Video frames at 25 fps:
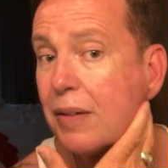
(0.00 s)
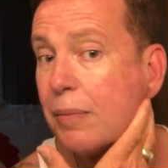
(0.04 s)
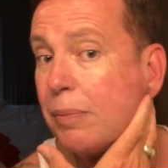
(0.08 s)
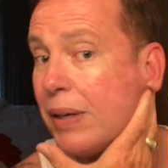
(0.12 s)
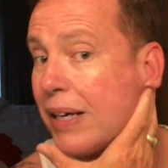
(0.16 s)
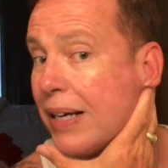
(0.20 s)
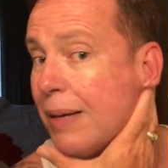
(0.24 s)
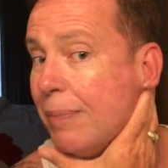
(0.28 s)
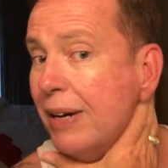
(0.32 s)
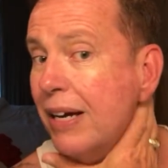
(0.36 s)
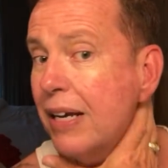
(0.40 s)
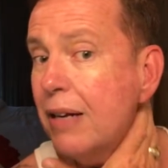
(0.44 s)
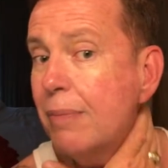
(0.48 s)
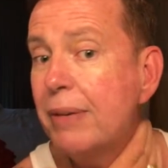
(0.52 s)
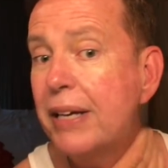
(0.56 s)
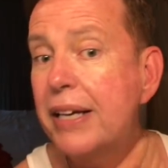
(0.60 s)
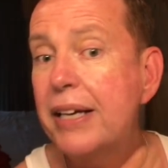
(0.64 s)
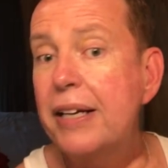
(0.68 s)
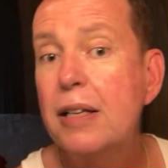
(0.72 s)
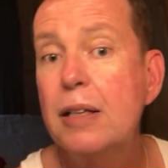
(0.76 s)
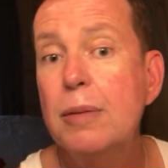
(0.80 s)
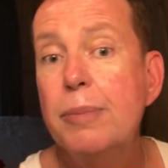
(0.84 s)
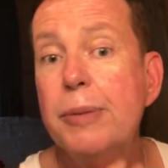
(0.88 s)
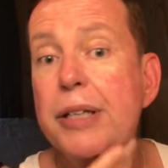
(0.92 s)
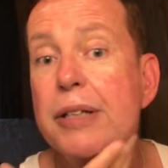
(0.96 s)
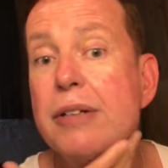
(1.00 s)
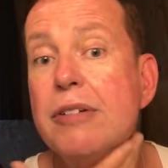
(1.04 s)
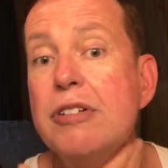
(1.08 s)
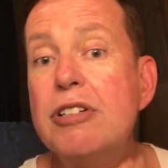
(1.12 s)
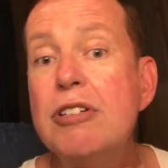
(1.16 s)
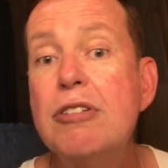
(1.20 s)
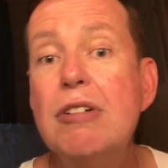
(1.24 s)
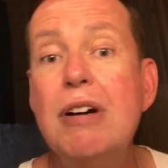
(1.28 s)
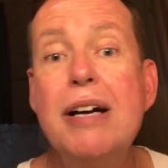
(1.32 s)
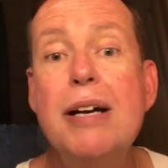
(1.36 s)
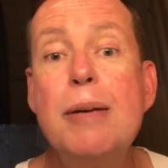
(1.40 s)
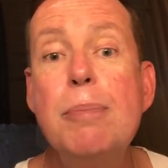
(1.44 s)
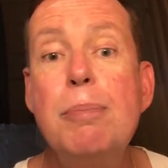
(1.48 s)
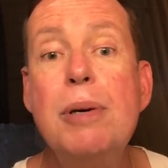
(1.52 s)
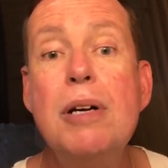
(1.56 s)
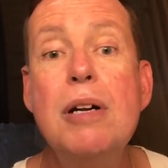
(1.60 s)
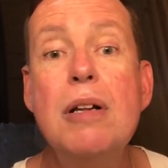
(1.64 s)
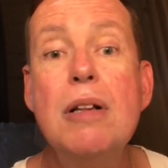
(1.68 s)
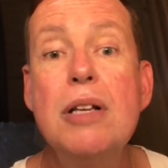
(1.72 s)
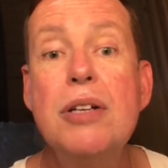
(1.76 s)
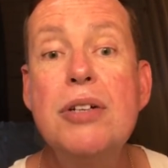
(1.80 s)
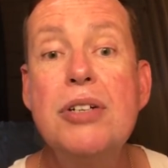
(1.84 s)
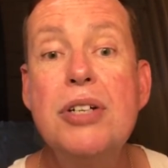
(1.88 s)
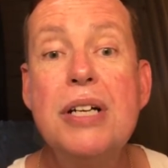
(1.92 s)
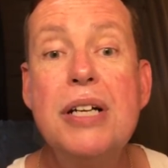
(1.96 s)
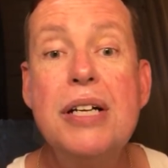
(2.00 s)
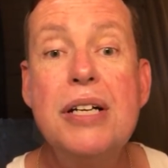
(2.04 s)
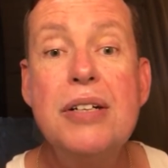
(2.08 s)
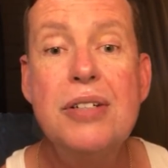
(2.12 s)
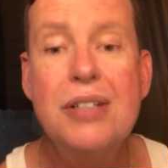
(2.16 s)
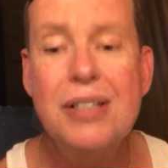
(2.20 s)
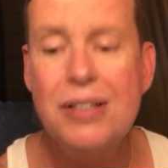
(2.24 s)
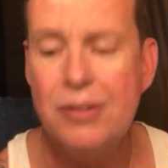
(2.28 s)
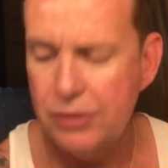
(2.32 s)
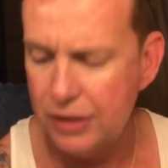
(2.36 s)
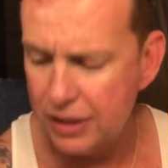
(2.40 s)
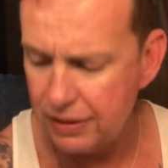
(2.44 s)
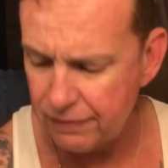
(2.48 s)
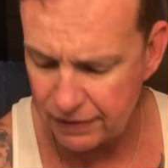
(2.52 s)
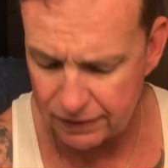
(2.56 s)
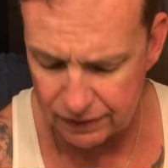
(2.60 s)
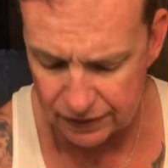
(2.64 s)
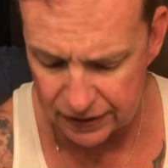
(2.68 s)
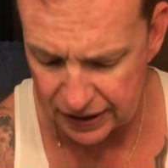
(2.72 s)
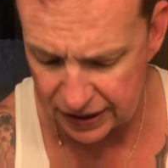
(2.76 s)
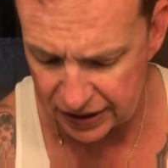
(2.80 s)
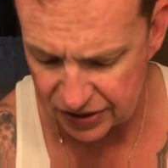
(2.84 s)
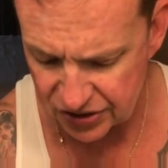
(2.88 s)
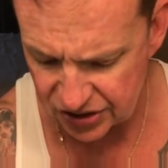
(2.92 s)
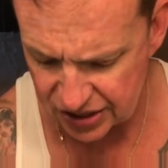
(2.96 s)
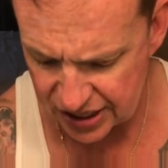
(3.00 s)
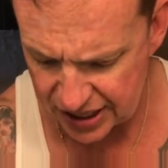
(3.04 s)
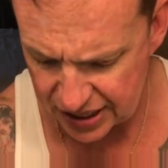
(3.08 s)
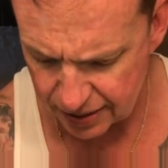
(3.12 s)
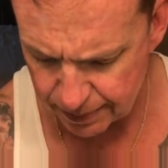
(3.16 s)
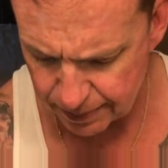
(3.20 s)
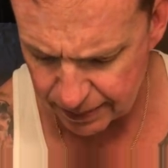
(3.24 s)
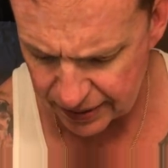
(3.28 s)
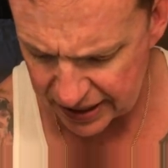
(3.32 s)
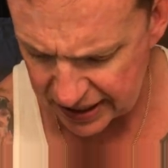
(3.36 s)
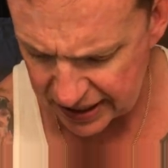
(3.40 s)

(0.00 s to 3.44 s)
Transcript: but I'm out of my element, so I apologize. I don't have everything set up